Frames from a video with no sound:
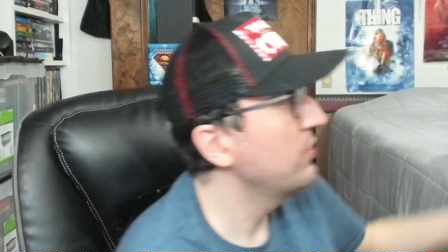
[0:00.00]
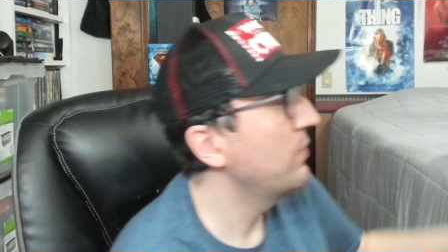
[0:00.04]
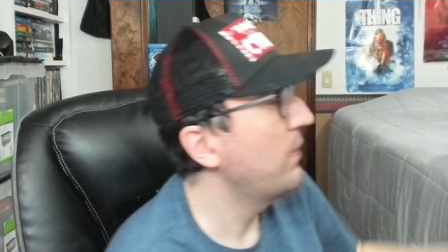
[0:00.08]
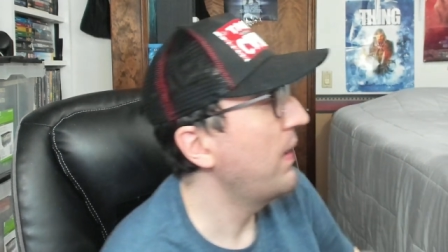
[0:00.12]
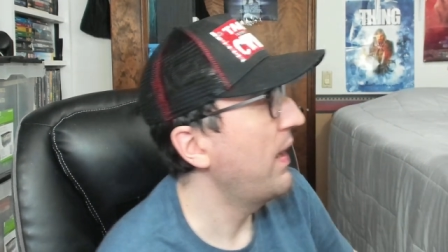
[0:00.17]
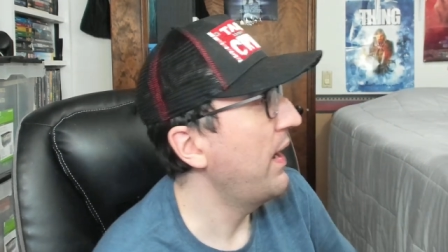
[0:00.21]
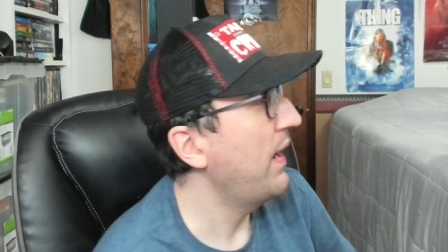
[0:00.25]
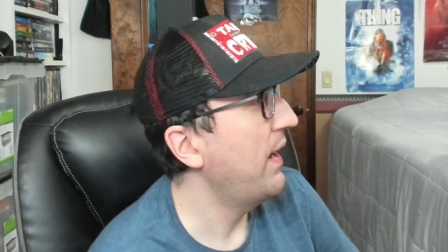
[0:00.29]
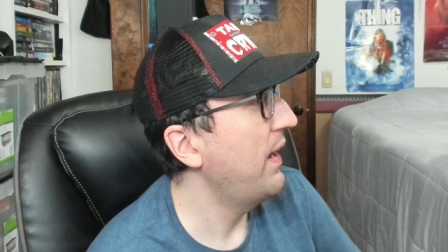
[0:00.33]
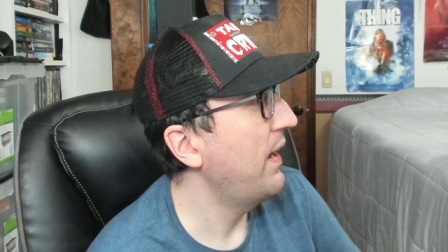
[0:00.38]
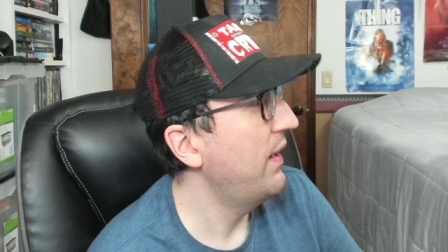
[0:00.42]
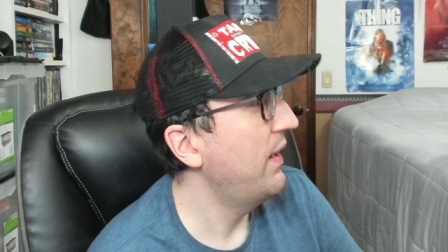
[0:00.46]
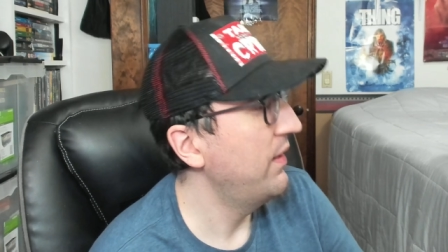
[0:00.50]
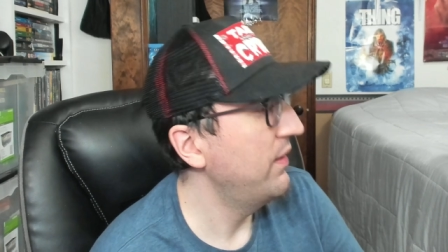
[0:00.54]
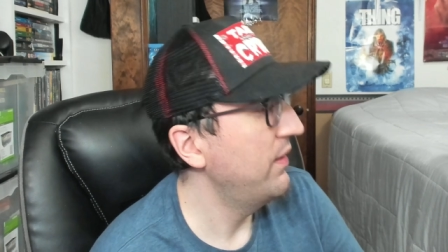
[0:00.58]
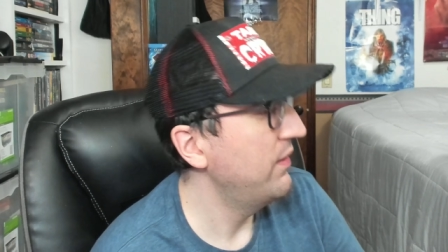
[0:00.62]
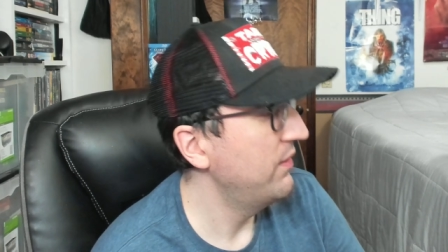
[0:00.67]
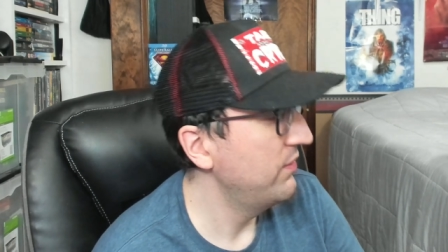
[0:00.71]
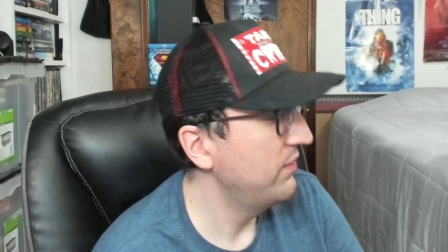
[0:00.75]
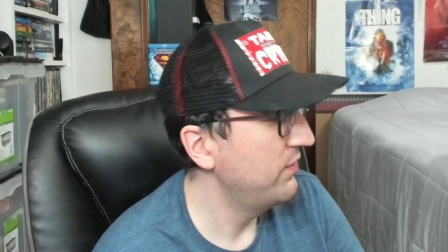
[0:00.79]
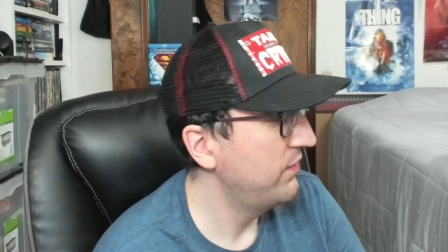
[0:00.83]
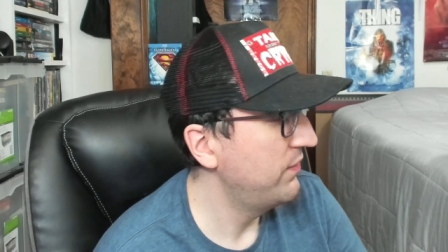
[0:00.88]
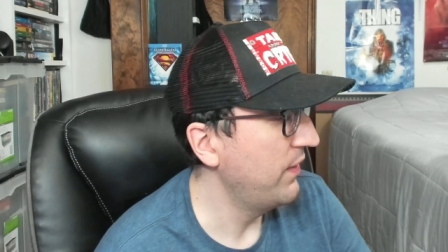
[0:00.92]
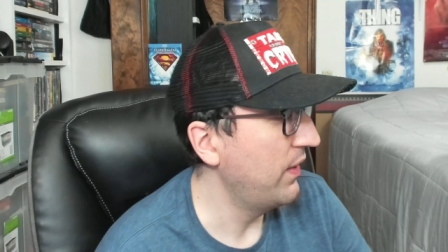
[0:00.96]

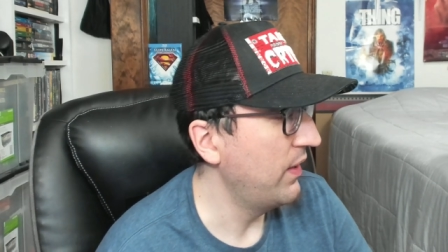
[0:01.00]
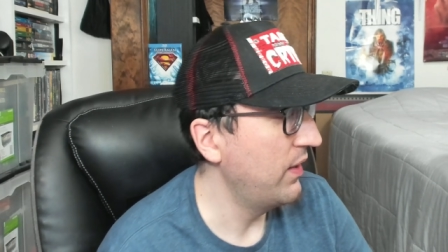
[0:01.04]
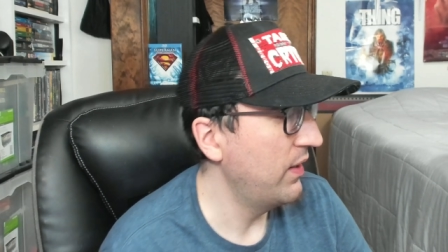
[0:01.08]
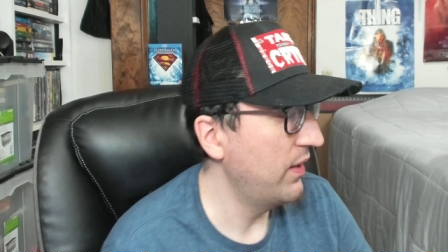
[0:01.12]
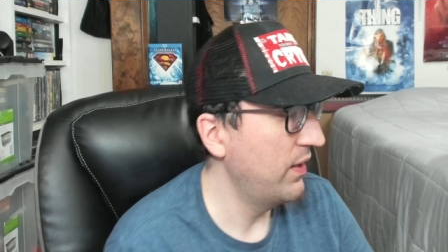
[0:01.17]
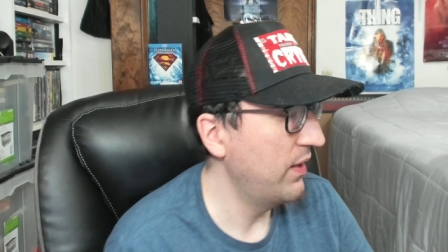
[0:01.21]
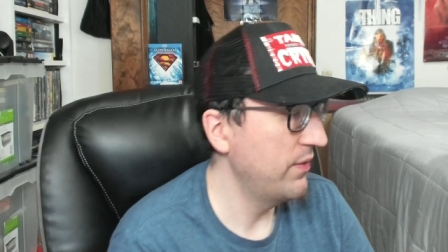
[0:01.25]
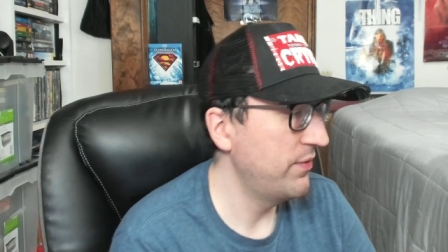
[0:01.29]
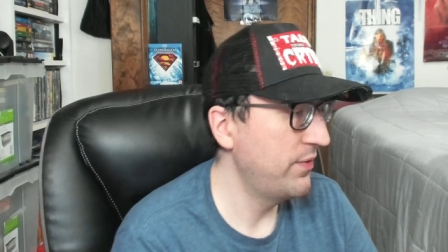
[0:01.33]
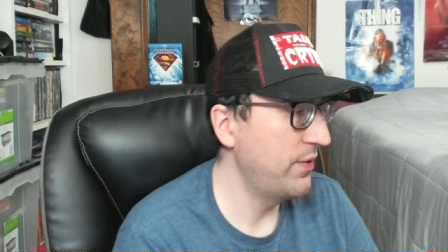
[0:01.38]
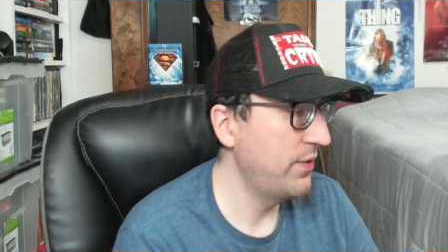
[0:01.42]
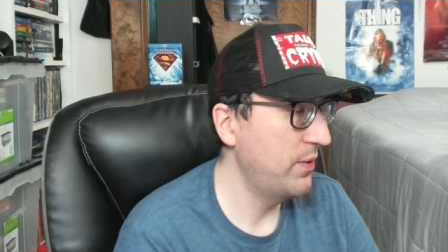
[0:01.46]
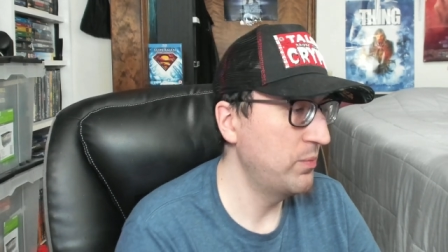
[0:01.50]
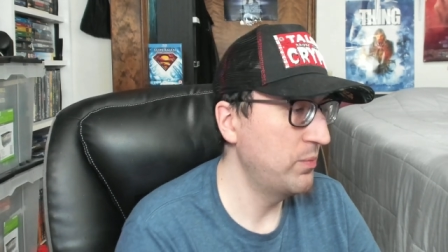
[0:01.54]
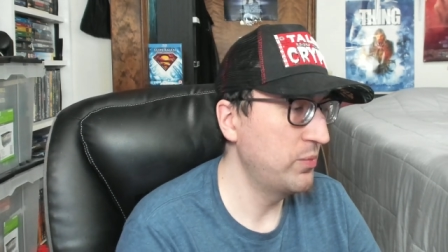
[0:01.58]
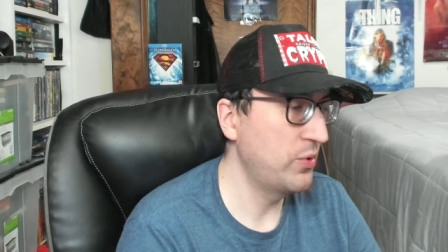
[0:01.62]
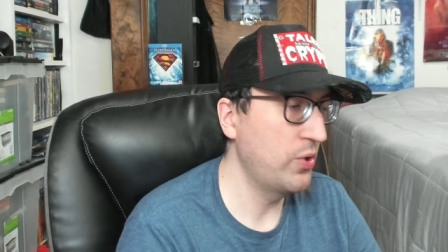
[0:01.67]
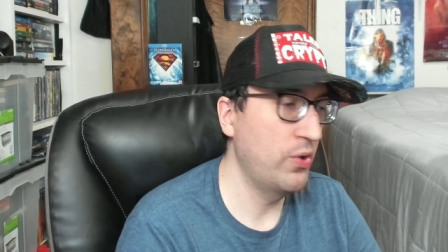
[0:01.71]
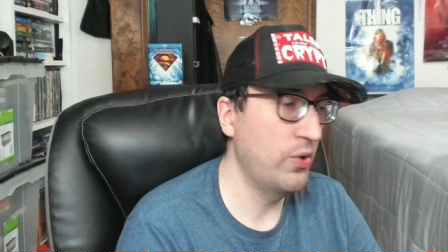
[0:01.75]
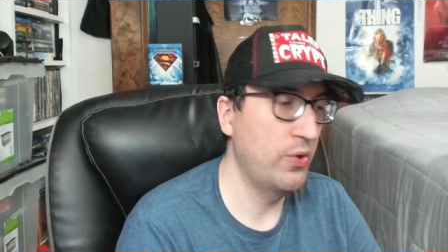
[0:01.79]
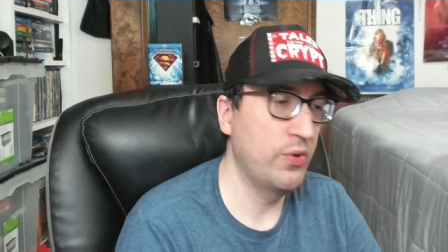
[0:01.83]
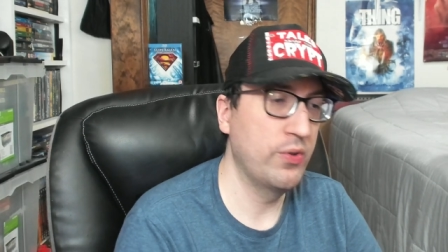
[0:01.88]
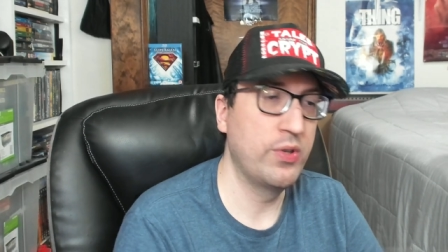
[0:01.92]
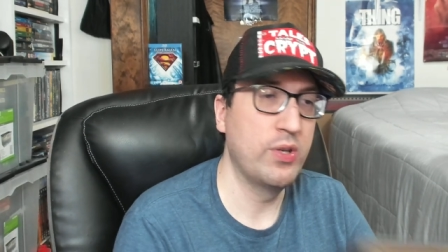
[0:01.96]
have a film
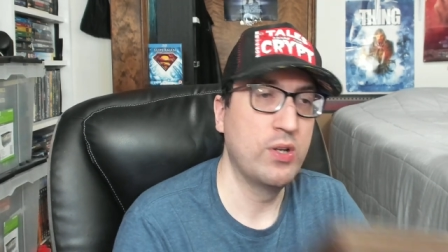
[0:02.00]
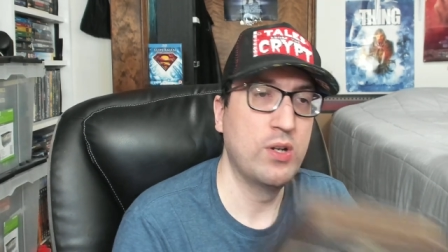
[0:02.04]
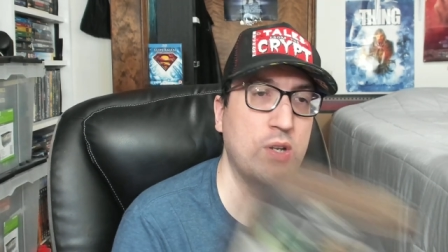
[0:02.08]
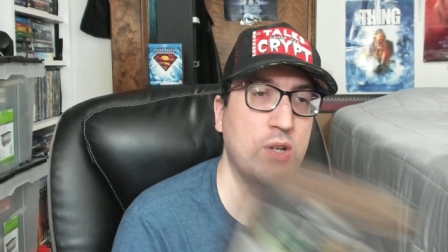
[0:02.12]
called